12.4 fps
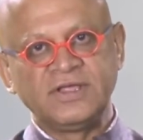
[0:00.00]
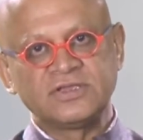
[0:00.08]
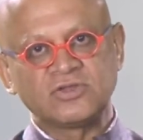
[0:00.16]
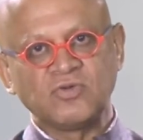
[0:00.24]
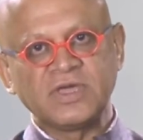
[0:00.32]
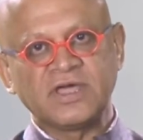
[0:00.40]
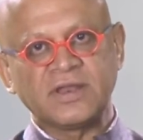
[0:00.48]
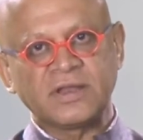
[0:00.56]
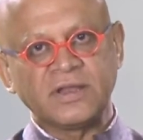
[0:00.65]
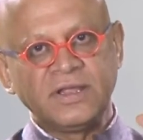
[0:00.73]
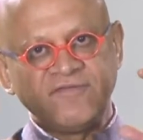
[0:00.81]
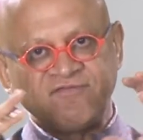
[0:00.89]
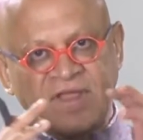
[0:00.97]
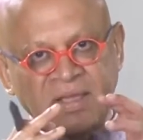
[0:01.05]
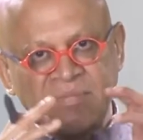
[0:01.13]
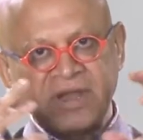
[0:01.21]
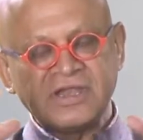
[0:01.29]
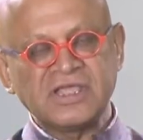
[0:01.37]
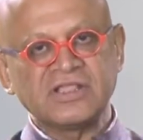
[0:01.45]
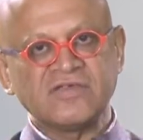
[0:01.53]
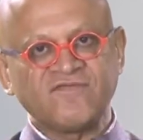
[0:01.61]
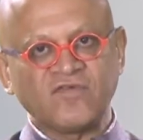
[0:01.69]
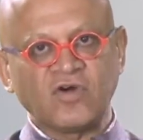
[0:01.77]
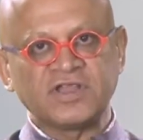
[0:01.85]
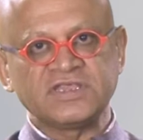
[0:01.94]
So, we are fragmenting the
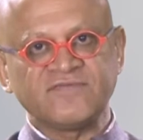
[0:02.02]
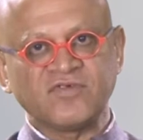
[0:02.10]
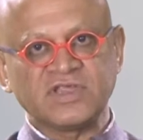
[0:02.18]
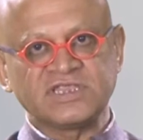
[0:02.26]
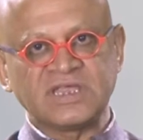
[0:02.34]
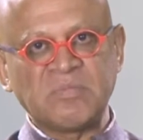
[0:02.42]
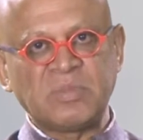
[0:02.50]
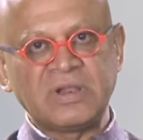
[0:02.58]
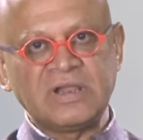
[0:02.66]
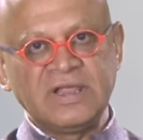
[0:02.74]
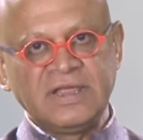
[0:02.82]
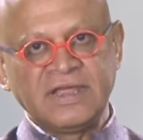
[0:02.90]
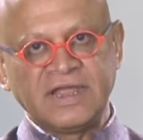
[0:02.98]
forest for example